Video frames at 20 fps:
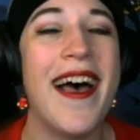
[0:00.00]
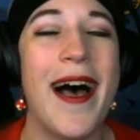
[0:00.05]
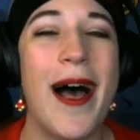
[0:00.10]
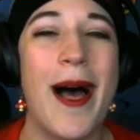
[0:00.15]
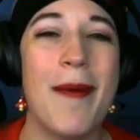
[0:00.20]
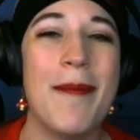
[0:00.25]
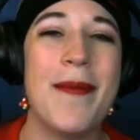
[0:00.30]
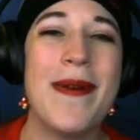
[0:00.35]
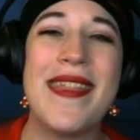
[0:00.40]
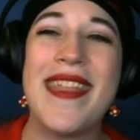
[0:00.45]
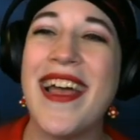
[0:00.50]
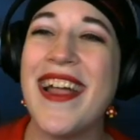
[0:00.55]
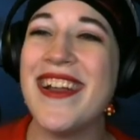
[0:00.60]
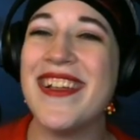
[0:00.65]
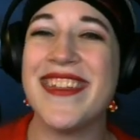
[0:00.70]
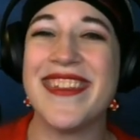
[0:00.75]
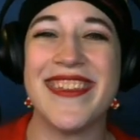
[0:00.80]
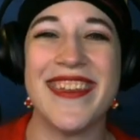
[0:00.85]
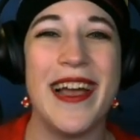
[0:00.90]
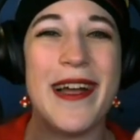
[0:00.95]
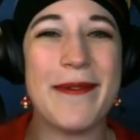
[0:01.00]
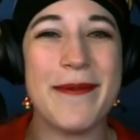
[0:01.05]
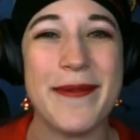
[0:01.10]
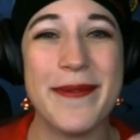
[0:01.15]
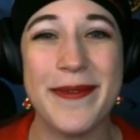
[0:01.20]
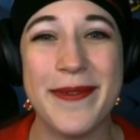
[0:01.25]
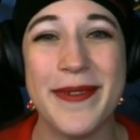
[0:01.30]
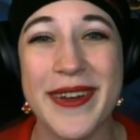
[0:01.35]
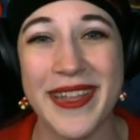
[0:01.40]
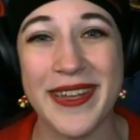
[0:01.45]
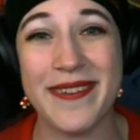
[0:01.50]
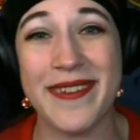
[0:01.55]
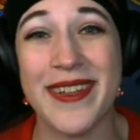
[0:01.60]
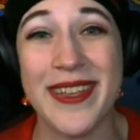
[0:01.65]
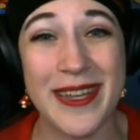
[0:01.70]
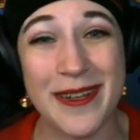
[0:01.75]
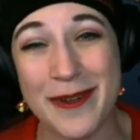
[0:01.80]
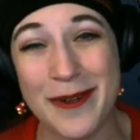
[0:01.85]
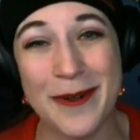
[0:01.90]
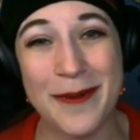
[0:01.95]
But that is a really,
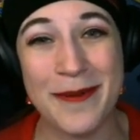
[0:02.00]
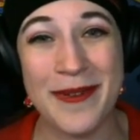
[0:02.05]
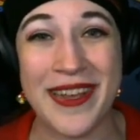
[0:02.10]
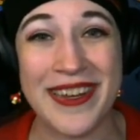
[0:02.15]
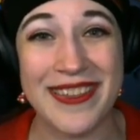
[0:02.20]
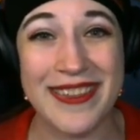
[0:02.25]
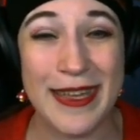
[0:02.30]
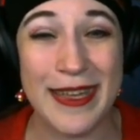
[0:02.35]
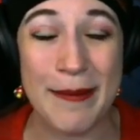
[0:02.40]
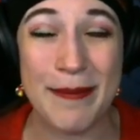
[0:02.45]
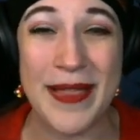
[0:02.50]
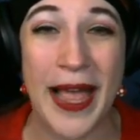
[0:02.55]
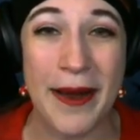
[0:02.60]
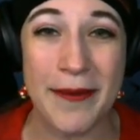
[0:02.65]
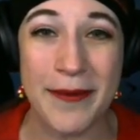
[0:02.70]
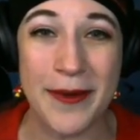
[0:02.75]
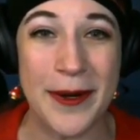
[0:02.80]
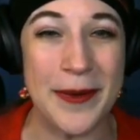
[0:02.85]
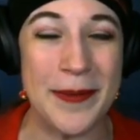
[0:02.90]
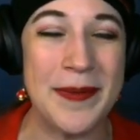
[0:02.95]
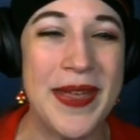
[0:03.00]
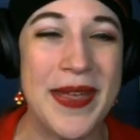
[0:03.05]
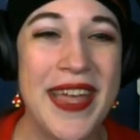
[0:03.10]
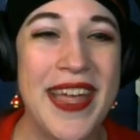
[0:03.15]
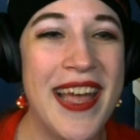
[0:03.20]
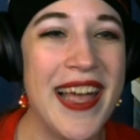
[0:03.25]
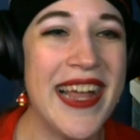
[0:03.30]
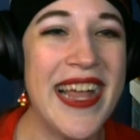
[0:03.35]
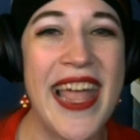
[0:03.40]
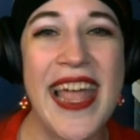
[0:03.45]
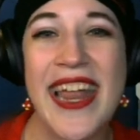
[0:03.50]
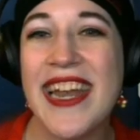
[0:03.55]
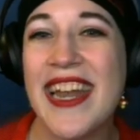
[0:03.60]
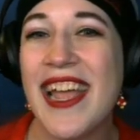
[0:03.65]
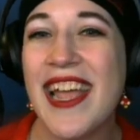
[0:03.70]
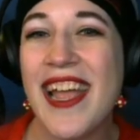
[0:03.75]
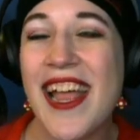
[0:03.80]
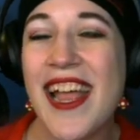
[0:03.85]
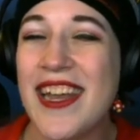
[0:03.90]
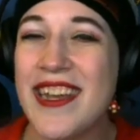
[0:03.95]
really cool way to skip that room. Again,
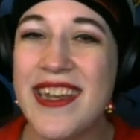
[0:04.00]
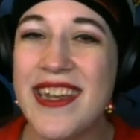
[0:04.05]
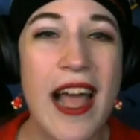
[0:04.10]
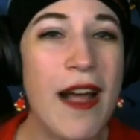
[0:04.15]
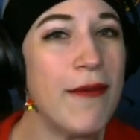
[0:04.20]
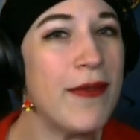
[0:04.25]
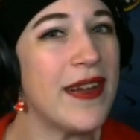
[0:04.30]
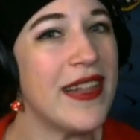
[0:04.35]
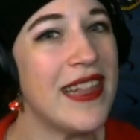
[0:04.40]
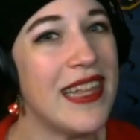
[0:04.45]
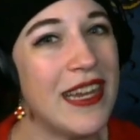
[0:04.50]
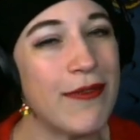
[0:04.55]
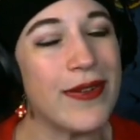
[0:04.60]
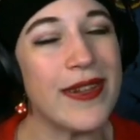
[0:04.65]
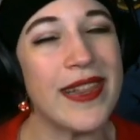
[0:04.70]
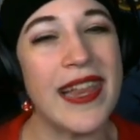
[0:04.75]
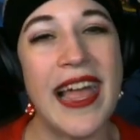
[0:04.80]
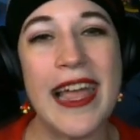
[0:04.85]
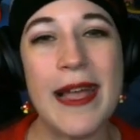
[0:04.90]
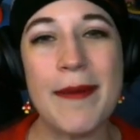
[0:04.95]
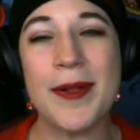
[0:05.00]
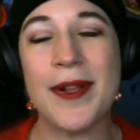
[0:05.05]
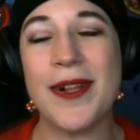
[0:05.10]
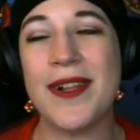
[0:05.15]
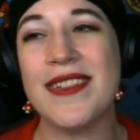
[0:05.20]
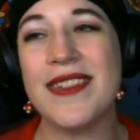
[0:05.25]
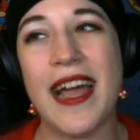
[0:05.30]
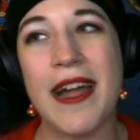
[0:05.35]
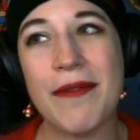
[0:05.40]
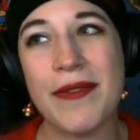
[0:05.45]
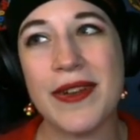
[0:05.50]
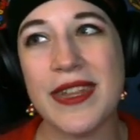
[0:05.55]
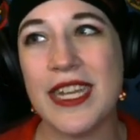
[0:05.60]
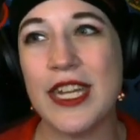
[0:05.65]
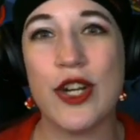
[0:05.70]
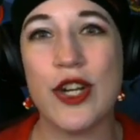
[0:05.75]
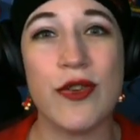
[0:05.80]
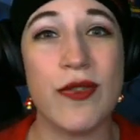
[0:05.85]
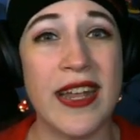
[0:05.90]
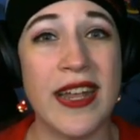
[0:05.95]
not really reliable, not really
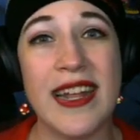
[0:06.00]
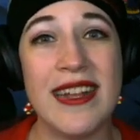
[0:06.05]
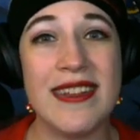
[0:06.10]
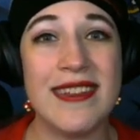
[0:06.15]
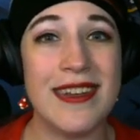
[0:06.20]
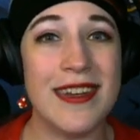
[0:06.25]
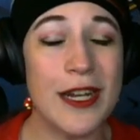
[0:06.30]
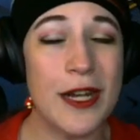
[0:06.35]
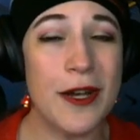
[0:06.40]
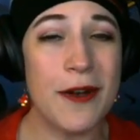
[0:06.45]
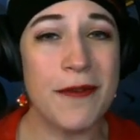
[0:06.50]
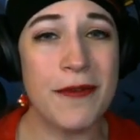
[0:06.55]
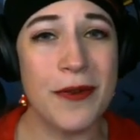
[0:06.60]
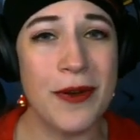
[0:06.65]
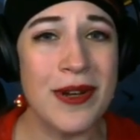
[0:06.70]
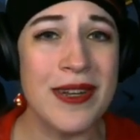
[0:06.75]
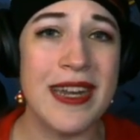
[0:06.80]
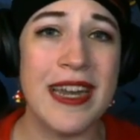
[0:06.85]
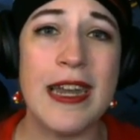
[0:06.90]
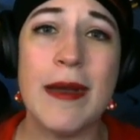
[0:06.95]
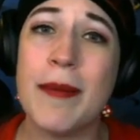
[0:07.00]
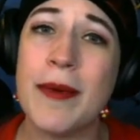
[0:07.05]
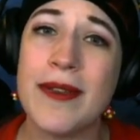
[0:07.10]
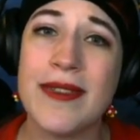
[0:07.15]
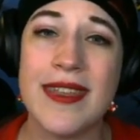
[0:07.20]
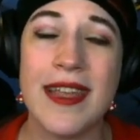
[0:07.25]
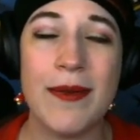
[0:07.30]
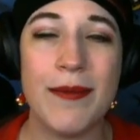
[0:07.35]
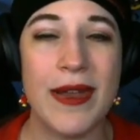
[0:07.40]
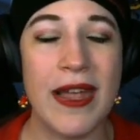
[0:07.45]
a great idea to go for it in any percent.